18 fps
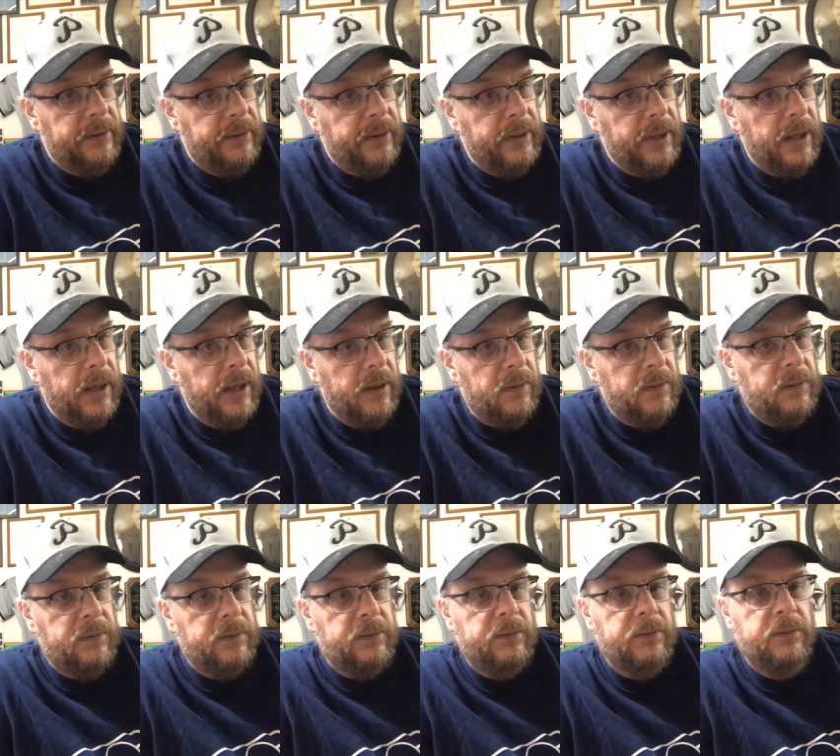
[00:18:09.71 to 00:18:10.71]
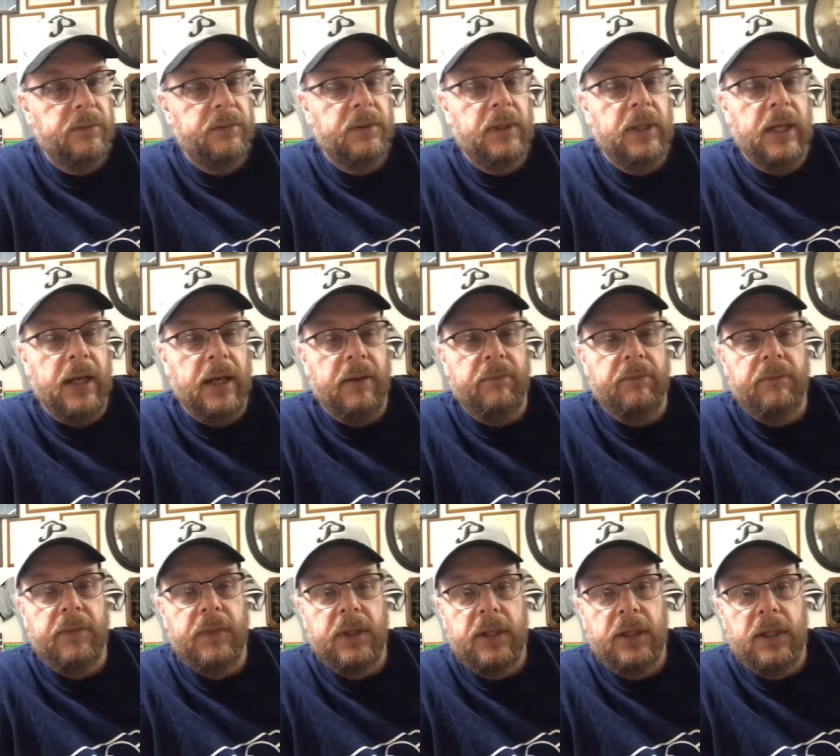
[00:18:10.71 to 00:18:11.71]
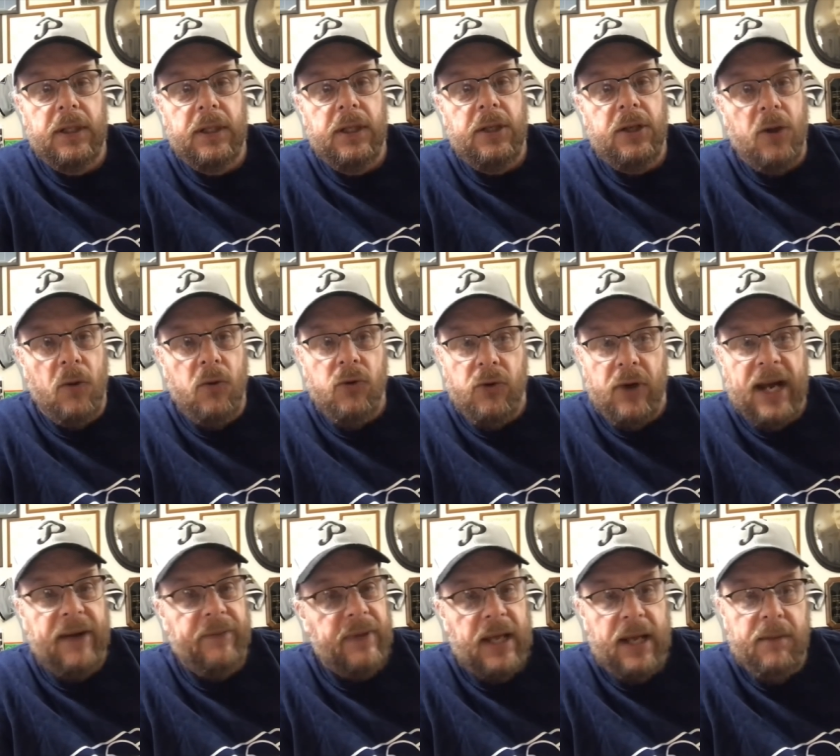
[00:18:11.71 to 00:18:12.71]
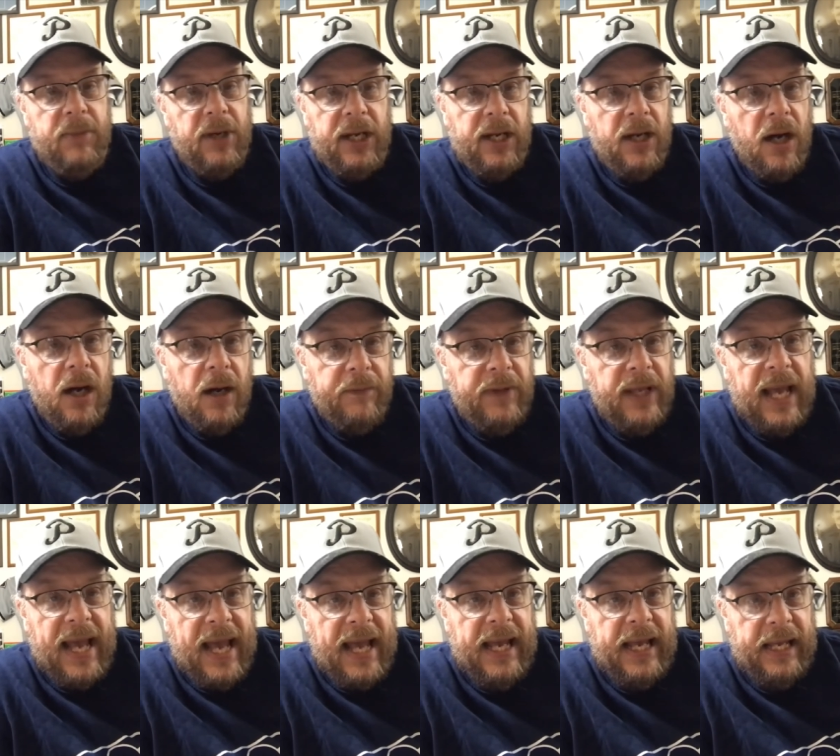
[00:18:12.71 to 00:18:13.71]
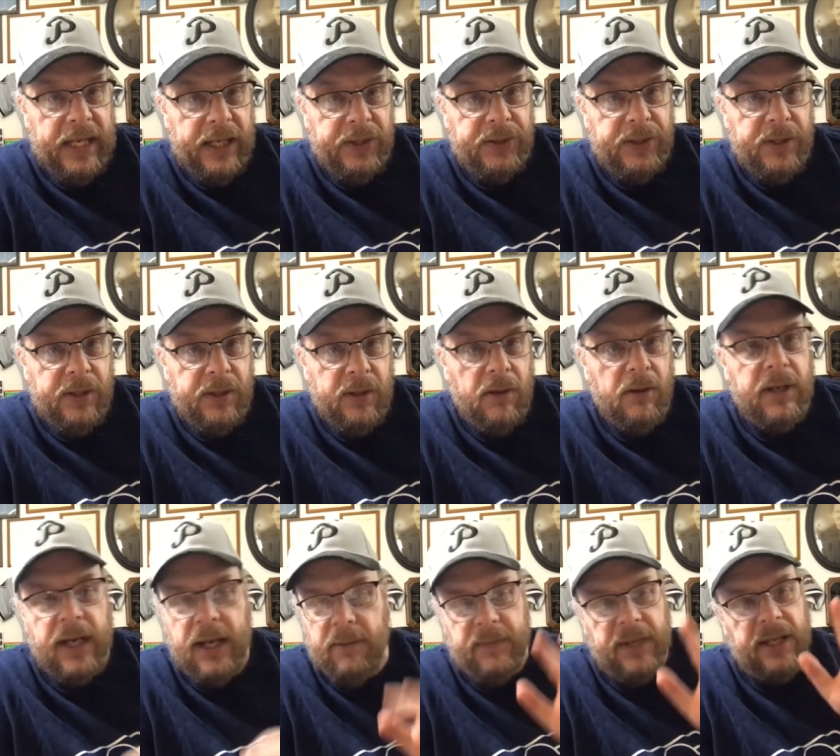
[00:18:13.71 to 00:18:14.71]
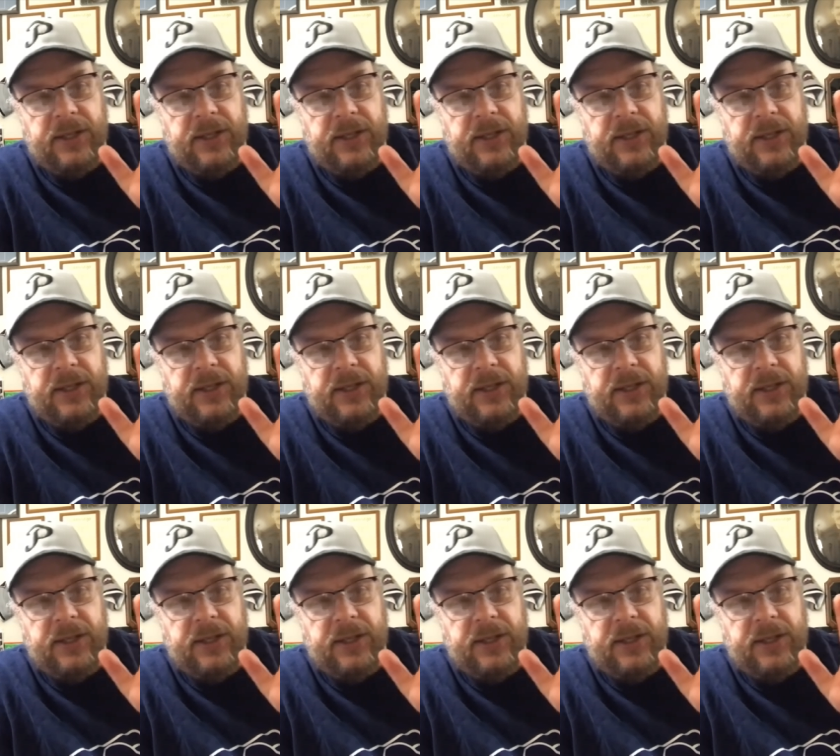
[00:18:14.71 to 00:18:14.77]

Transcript: you know, um, don't draft anybody off the A's. Okay, I'm not